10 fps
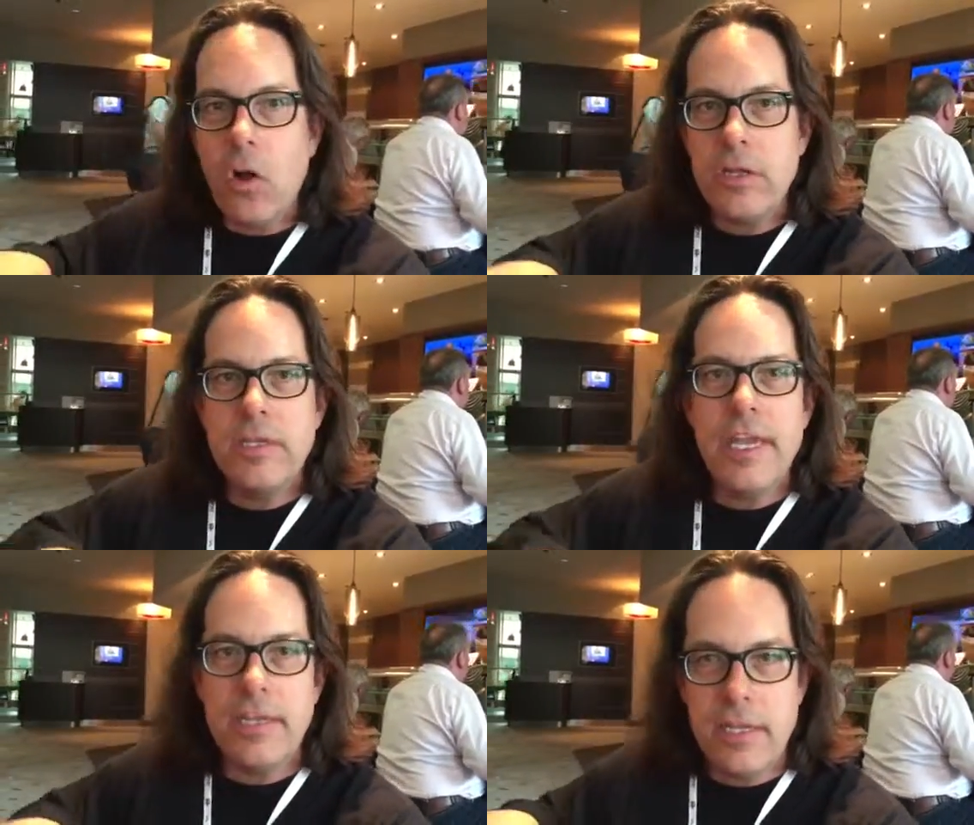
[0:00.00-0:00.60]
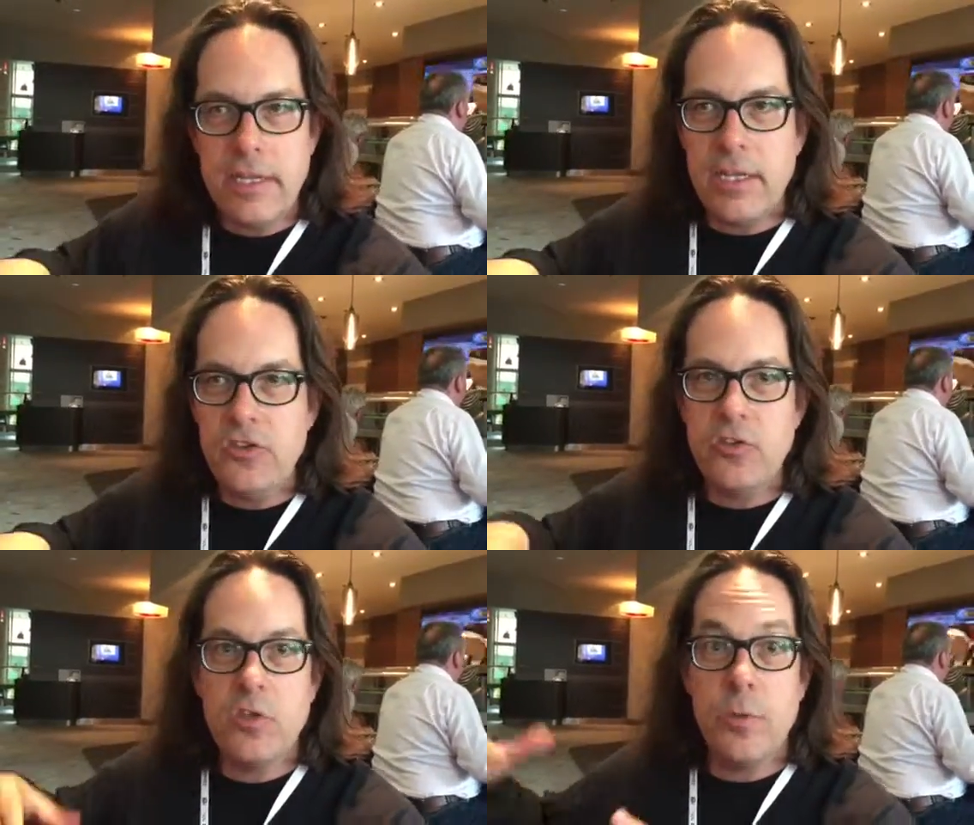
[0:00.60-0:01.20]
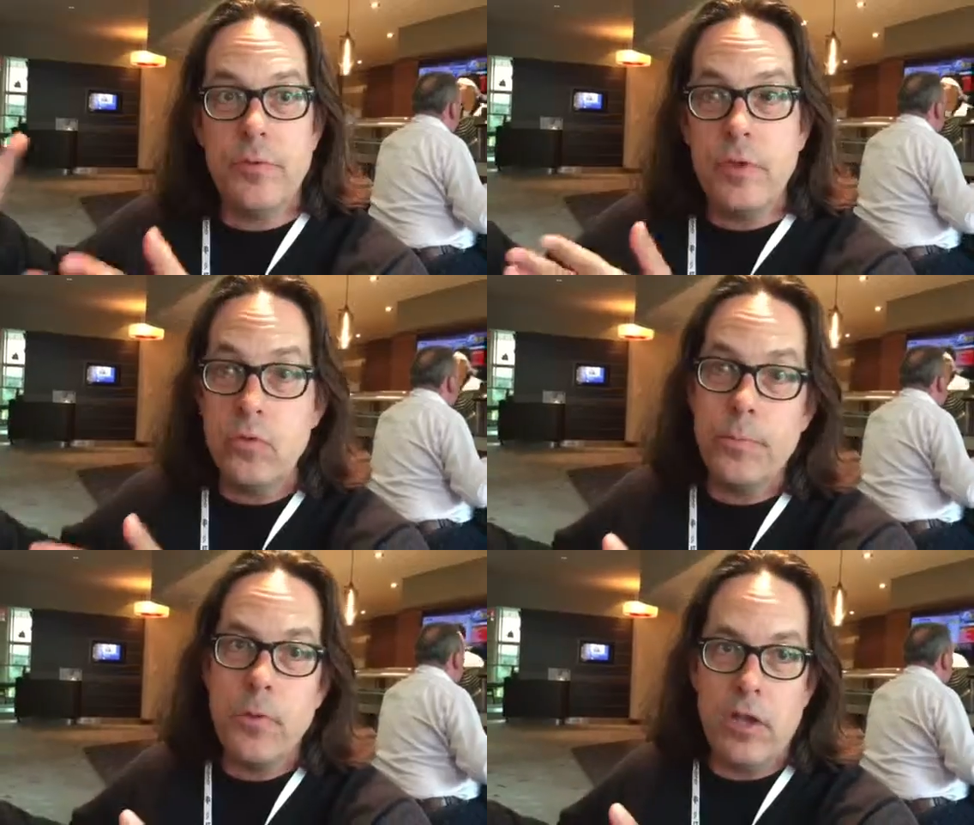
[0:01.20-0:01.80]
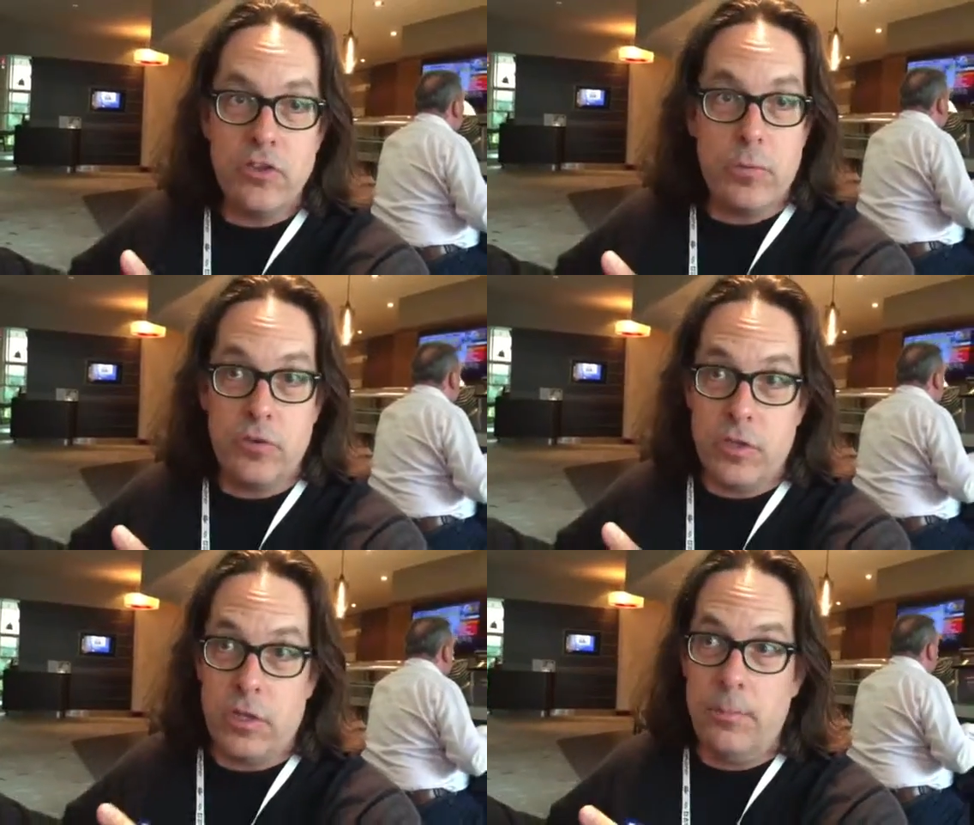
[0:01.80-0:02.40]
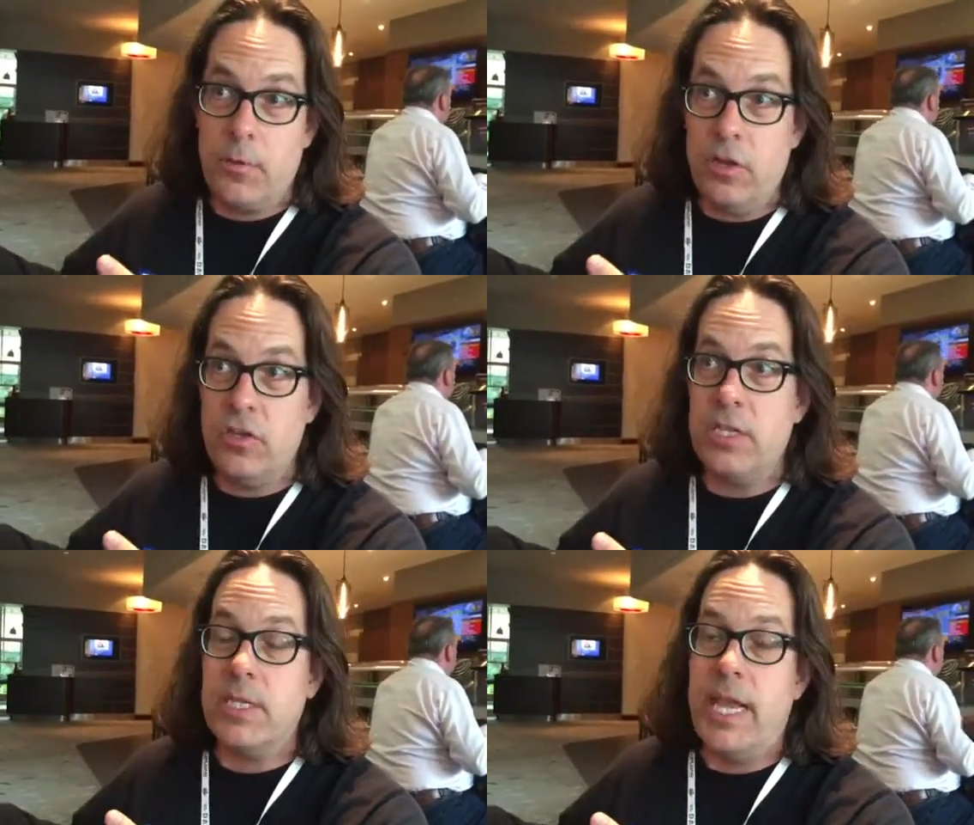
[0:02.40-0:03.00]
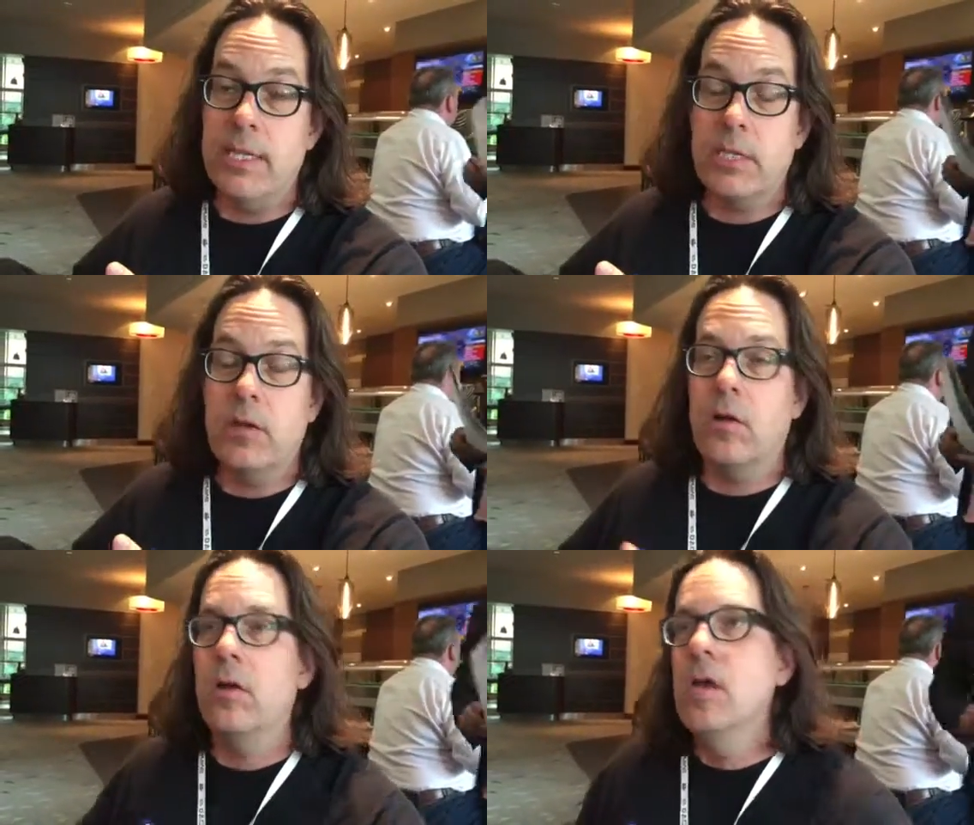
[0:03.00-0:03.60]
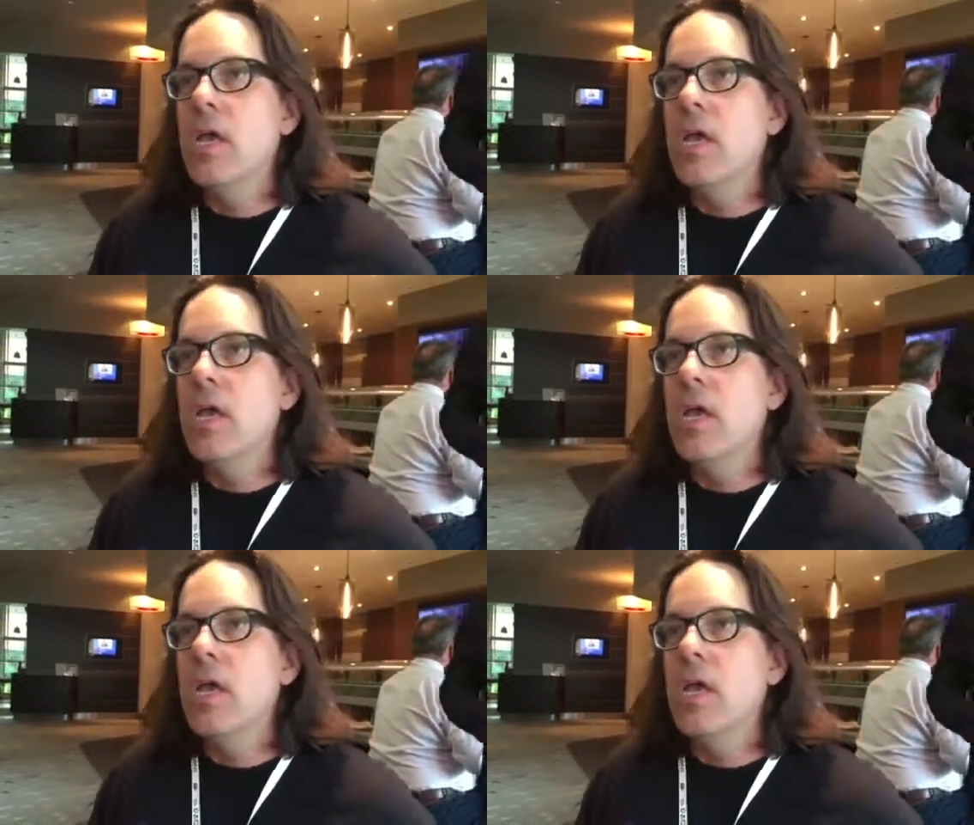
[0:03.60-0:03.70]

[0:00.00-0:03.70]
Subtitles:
all the technical issues with the new project, which is called Project Sansar.